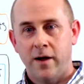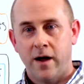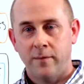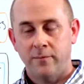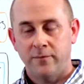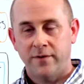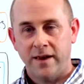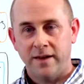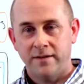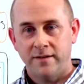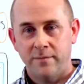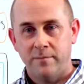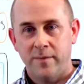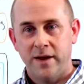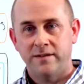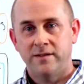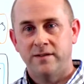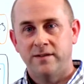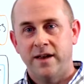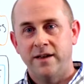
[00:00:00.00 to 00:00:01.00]
updating
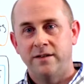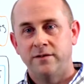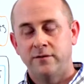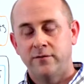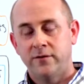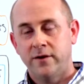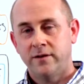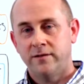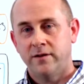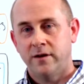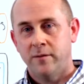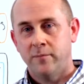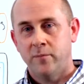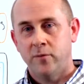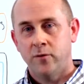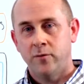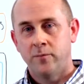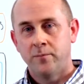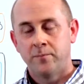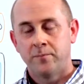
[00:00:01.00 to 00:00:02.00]
metadata, for
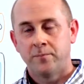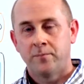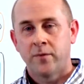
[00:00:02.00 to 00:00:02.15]
example.